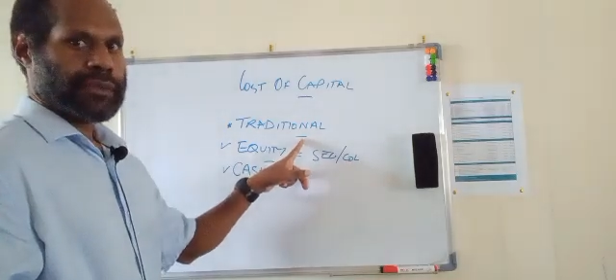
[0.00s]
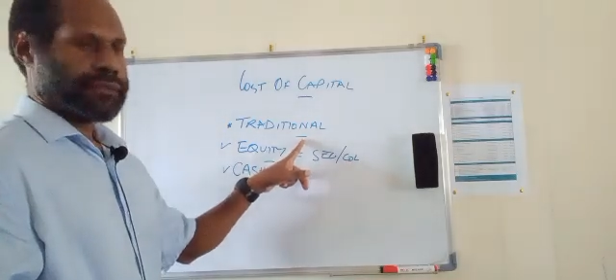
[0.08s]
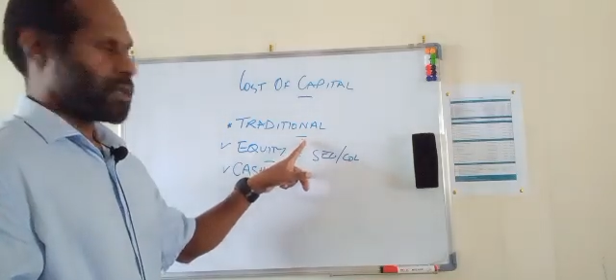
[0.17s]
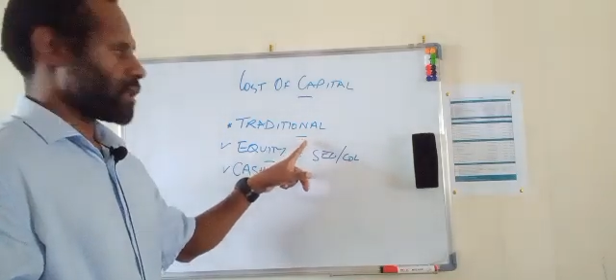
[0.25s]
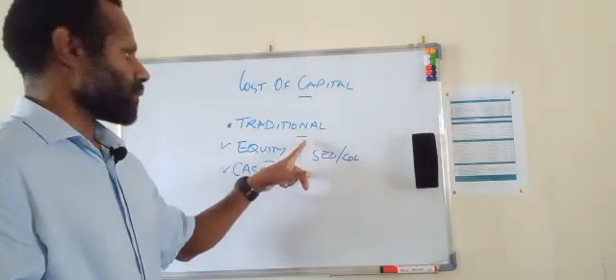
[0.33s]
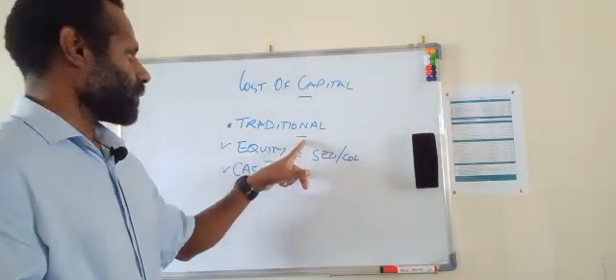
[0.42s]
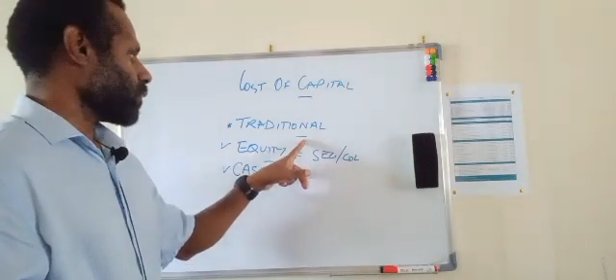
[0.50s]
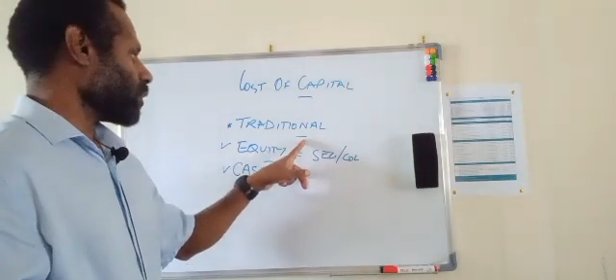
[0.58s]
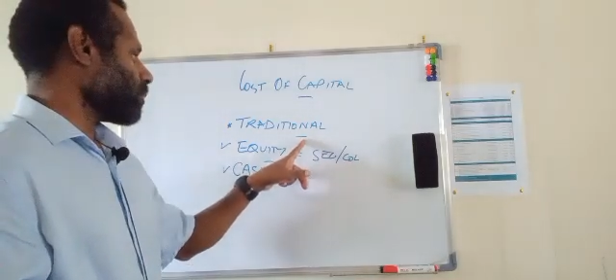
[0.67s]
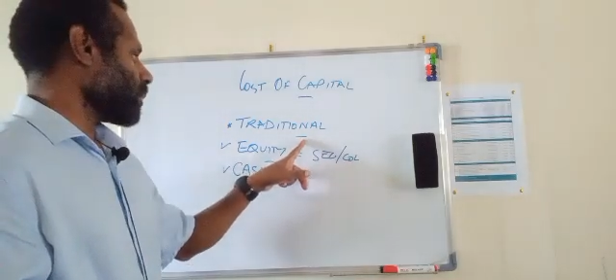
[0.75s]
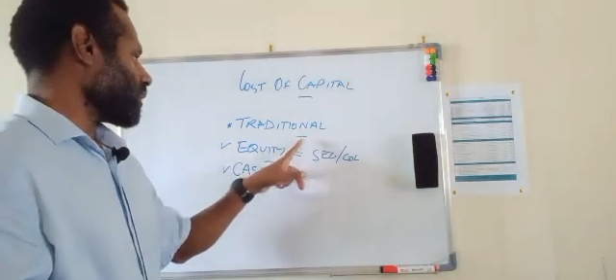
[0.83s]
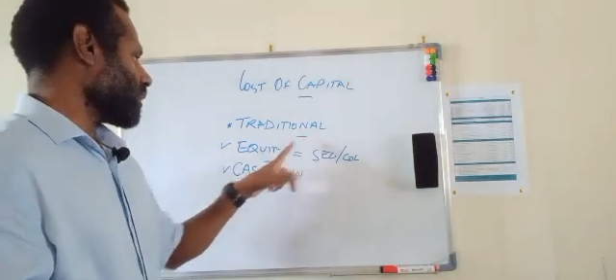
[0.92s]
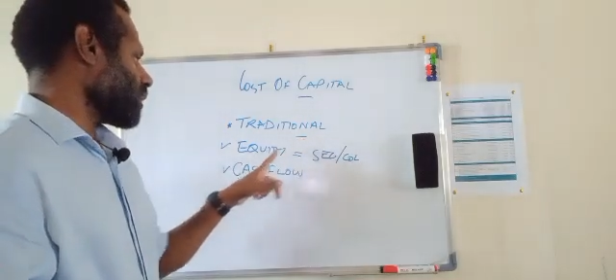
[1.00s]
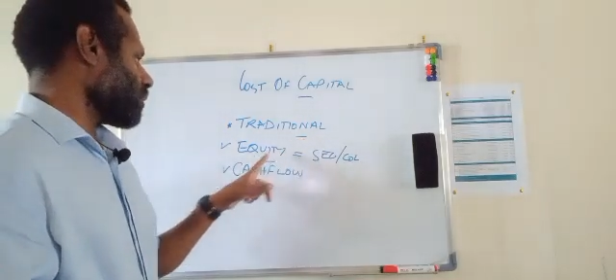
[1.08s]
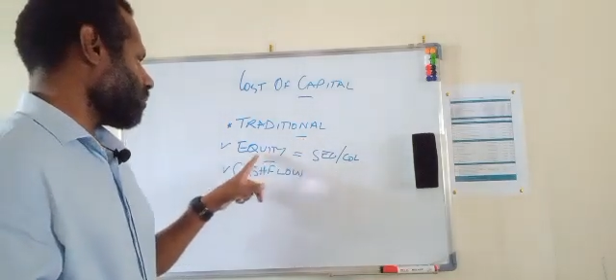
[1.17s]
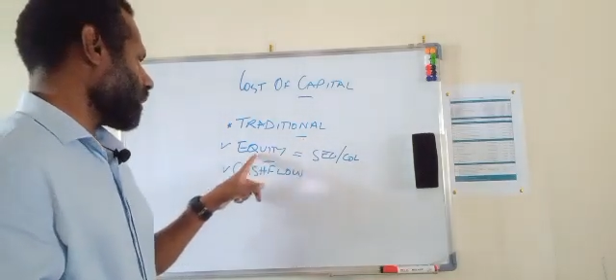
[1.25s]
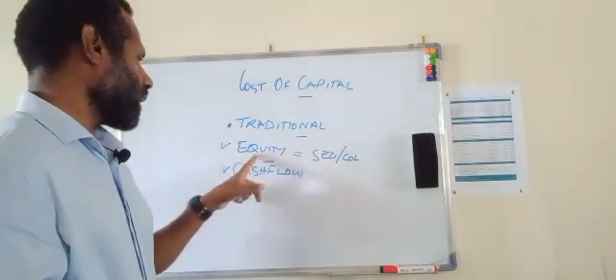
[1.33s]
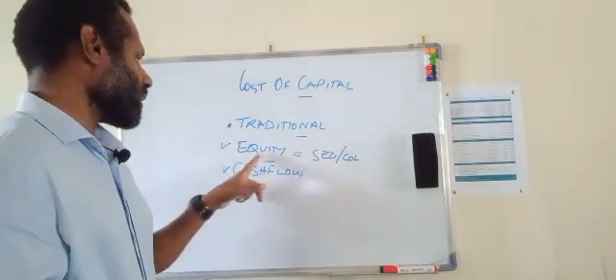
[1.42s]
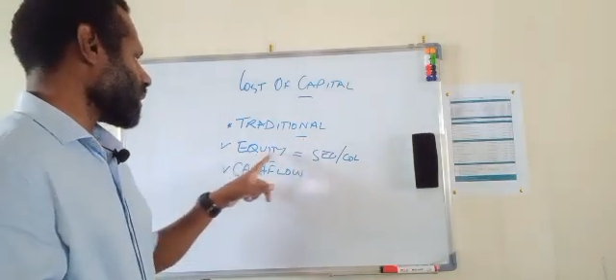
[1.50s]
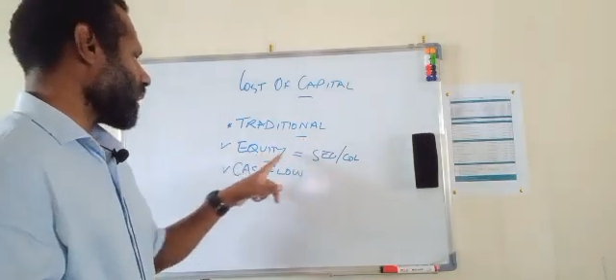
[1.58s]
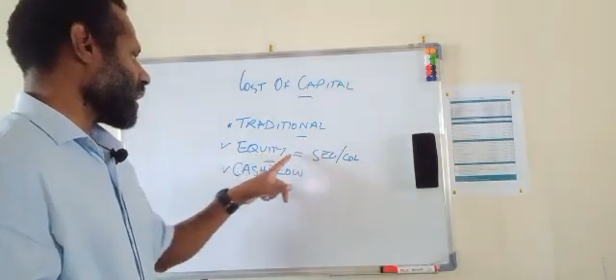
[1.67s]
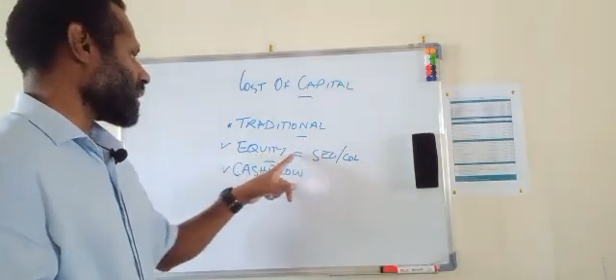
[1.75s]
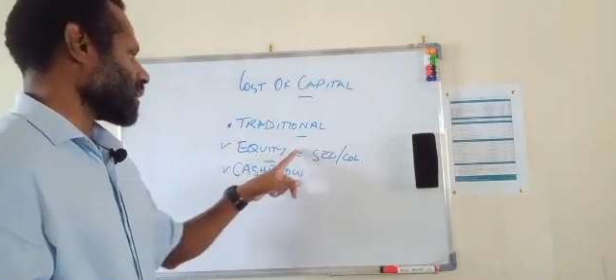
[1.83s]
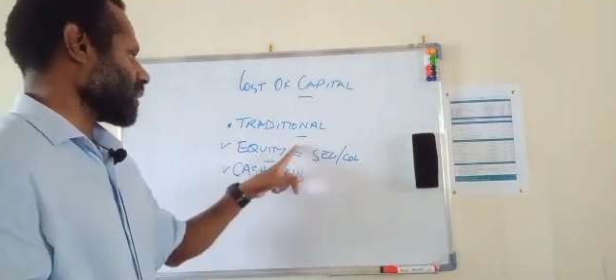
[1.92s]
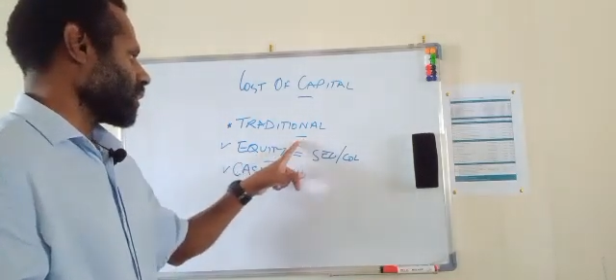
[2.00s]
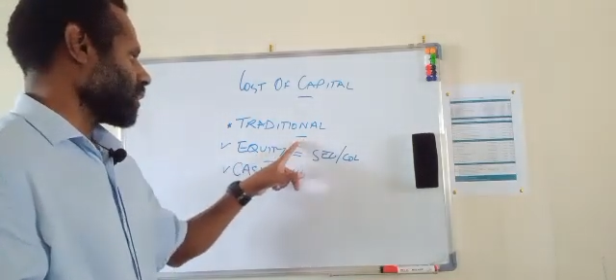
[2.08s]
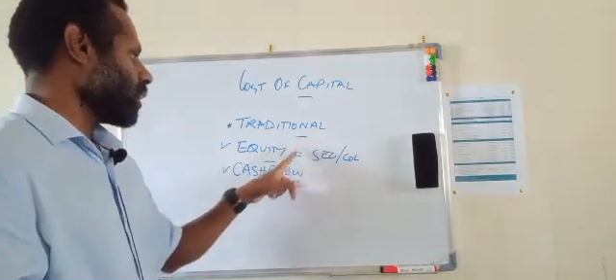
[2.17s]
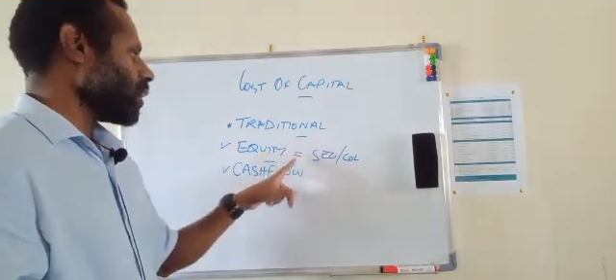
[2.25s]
if it's 40%, the banks are asking